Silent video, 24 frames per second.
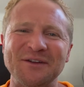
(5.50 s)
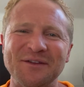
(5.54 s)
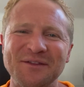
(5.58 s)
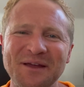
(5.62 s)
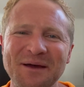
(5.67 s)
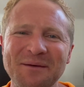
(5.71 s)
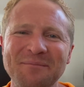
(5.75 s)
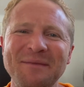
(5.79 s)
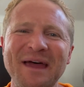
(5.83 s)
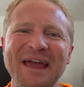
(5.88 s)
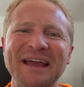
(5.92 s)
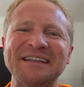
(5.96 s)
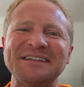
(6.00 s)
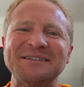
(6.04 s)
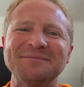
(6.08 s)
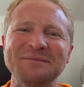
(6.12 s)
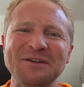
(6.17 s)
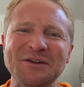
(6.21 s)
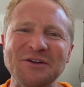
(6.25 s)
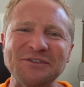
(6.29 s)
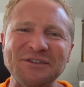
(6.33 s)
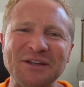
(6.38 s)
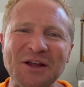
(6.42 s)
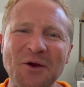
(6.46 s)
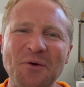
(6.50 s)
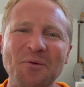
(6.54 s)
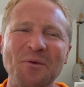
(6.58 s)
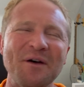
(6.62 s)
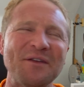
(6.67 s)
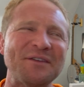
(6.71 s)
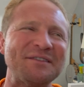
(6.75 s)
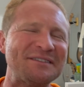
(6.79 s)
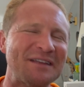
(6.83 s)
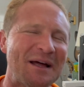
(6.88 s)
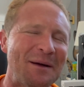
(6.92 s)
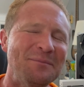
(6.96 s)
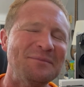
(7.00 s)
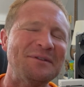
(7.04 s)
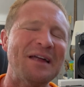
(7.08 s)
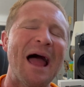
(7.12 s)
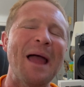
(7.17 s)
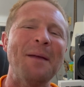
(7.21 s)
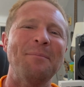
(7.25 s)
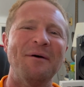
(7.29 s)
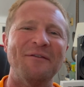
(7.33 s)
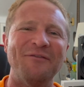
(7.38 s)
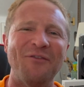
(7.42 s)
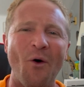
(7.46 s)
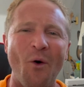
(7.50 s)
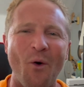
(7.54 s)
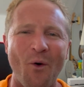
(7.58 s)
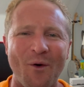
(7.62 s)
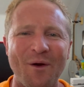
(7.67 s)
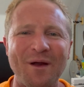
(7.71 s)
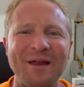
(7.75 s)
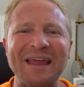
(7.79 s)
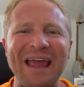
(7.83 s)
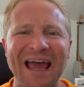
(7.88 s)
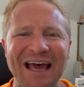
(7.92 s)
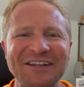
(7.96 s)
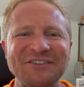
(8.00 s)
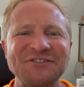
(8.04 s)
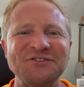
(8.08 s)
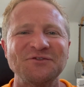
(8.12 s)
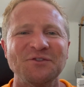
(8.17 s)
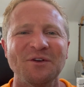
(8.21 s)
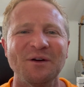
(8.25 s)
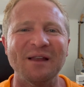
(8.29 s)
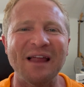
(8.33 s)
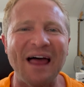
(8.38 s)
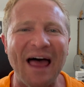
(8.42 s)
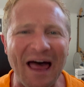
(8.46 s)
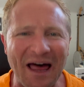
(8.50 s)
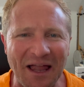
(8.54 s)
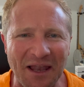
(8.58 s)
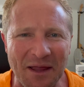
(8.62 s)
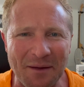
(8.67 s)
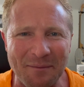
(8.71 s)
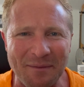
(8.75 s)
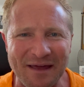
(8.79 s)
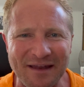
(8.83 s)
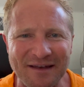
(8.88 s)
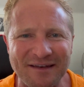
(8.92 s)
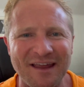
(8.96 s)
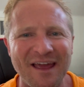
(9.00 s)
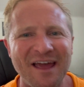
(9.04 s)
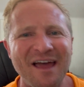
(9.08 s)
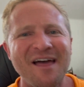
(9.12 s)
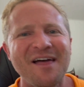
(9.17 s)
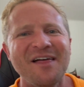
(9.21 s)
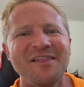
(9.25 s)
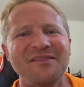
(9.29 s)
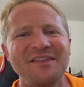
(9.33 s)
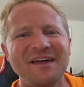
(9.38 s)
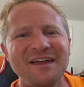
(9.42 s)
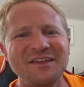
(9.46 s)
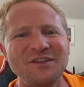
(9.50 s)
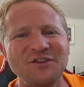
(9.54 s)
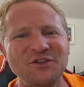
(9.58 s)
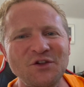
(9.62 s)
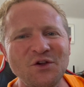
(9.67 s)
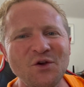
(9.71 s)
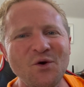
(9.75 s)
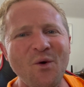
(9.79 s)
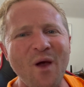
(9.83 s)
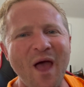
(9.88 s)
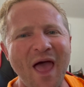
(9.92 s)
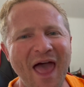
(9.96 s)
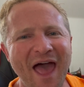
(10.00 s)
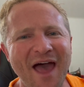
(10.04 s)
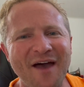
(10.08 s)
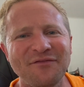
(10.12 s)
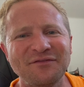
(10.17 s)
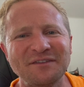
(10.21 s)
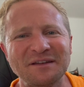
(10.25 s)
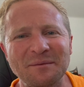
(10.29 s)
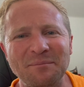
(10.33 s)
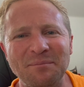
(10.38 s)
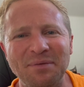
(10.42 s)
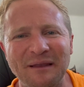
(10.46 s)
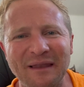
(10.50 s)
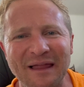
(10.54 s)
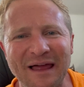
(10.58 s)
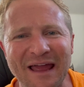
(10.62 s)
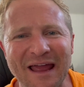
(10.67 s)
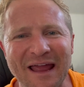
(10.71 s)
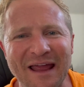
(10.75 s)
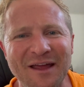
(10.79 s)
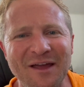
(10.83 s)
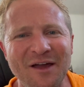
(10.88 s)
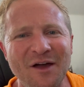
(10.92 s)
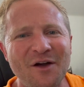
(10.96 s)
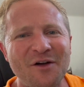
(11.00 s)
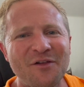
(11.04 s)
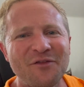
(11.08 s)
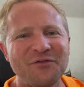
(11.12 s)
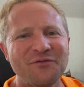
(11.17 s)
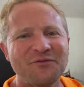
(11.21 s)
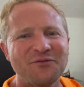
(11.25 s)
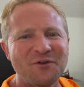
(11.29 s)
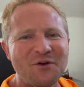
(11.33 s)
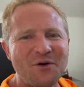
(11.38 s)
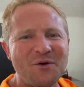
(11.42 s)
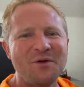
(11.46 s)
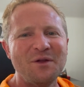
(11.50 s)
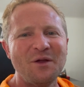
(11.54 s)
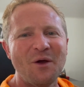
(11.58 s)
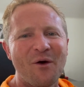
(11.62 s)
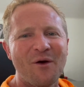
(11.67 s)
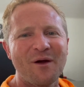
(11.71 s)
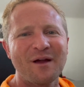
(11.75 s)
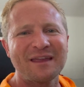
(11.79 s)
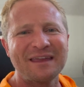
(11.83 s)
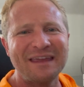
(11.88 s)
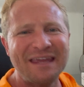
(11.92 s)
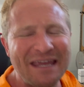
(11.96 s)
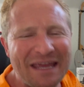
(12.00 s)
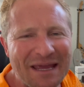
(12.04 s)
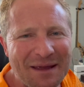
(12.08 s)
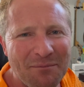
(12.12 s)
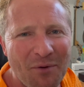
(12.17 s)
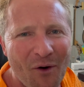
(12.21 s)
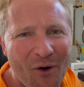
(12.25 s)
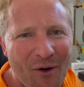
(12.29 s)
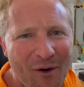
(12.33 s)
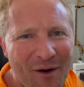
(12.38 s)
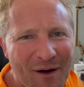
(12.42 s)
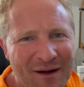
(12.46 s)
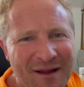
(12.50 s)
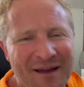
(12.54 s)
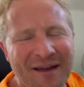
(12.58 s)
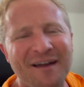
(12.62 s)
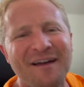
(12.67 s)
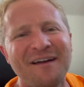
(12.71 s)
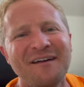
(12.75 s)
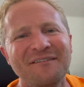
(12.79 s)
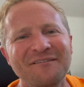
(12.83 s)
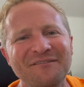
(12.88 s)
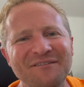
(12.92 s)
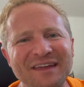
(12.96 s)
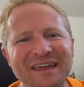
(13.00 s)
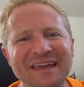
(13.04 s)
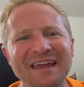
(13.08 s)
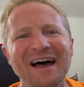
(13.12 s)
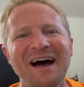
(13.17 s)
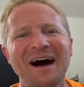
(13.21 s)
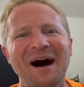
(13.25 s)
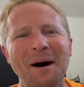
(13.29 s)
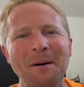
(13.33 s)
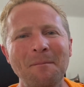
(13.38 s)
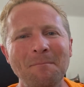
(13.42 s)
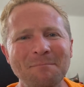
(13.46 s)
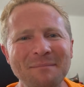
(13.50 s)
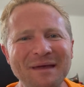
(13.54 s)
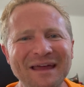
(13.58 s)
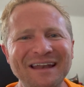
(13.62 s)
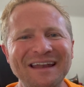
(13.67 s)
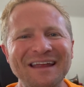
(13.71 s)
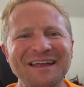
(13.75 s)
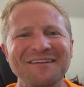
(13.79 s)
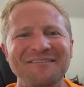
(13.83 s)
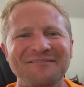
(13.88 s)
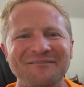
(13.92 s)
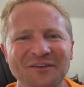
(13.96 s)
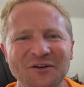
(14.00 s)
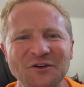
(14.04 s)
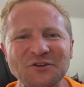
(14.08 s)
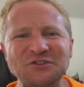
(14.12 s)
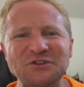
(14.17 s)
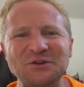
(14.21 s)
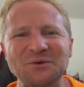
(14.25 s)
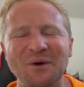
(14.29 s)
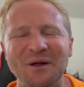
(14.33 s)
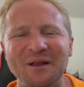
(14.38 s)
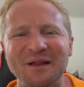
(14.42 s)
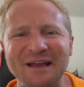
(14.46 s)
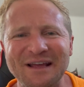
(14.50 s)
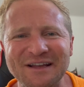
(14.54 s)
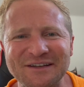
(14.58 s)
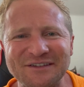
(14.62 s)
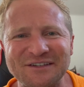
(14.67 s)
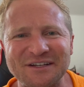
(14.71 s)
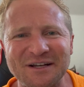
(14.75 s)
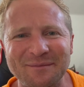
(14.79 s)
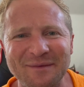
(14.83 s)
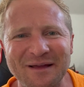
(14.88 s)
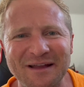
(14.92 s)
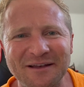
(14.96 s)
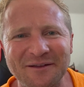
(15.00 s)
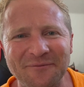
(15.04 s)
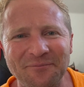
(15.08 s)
that makes music with some type of orchestral element that you have to play through your keyboard via a MIDI virtual instrument?